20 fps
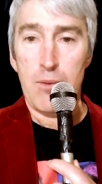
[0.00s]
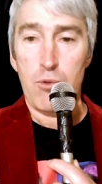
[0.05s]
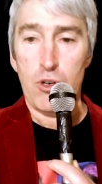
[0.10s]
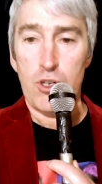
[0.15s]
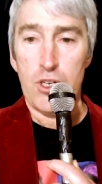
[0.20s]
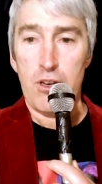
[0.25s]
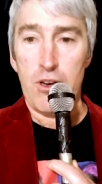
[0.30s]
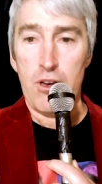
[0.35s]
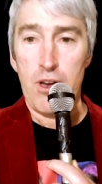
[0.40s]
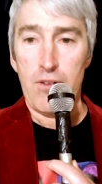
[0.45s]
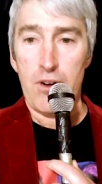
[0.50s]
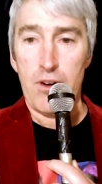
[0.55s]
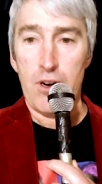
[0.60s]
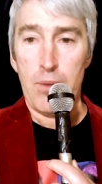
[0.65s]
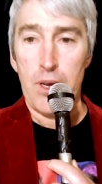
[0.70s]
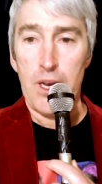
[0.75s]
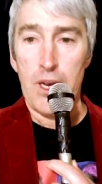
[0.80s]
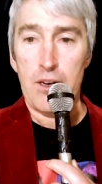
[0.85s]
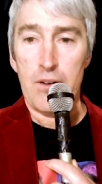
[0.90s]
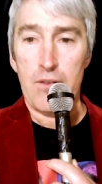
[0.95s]
do you have an
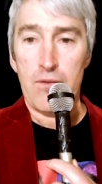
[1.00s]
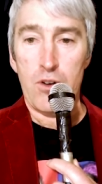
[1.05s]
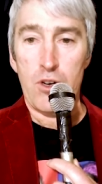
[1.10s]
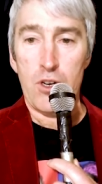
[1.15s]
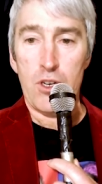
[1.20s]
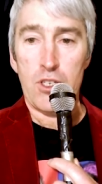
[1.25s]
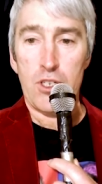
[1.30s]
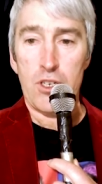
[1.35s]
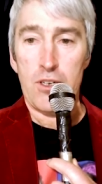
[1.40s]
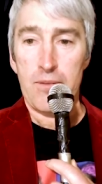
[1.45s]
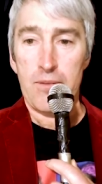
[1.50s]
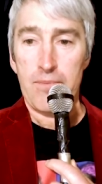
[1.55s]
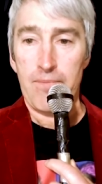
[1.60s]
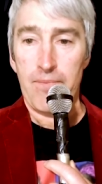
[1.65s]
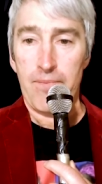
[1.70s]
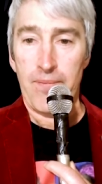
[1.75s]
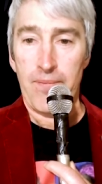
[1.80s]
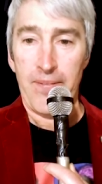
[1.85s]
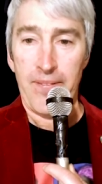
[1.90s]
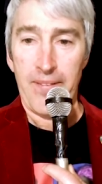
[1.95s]
opinion first?
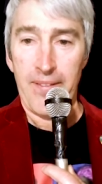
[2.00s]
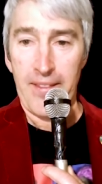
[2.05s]
Uh,